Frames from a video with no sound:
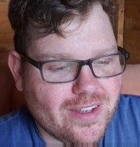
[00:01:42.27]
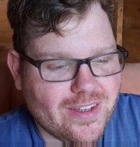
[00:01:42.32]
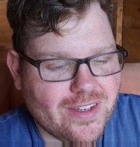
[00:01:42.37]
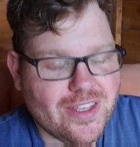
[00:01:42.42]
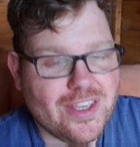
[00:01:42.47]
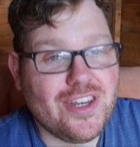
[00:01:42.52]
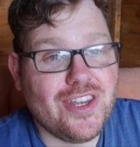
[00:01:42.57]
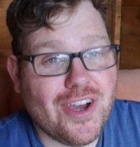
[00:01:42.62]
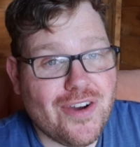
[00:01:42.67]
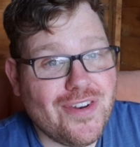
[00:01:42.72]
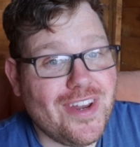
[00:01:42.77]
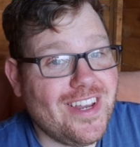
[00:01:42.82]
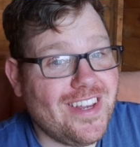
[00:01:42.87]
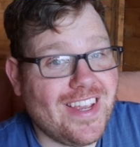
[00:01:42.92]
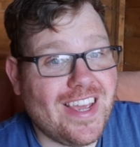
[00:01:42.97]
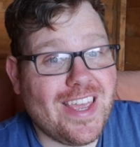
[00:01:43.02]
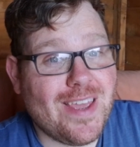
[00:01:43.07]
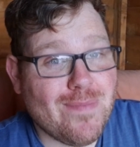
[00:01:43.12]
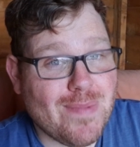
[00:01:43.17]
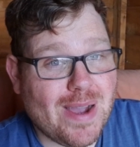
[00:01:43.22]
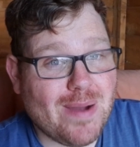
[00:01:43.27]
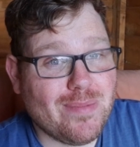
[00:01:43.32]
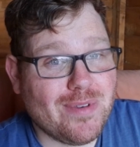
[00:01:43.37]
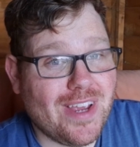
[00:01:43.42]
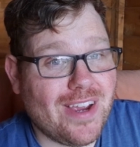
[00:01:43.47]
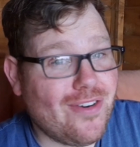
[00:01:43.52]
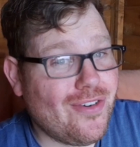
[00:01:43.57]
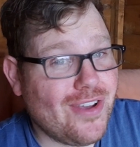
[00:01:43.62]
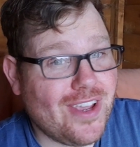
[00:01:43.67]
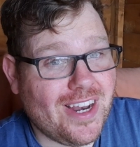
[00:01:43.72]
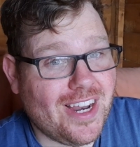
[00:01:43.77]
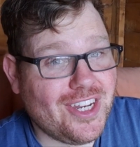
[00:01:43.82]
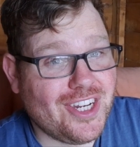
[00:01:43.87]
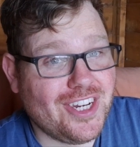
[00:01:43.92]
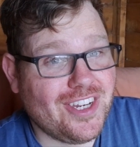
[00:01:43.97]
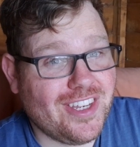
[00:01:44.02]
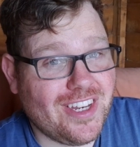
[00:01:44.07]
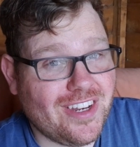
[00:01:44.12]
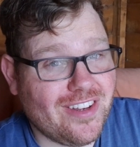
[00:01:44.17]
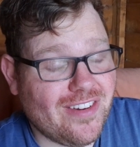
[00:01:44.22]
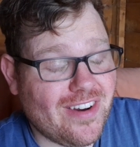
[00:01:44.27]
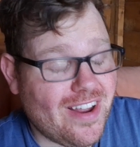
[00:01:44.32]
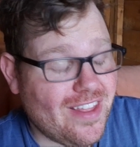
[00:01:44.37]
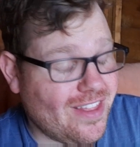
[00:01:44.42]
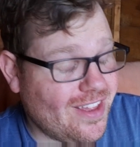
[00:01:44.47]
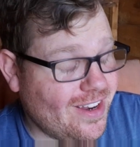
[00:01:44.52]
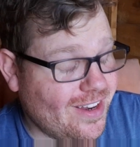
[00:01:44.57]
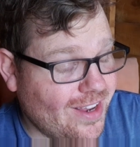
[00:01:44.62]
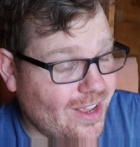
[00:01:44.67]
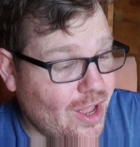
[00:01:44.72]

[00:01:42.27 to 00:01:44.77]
You don't need to get your maps out or your logistics or anything.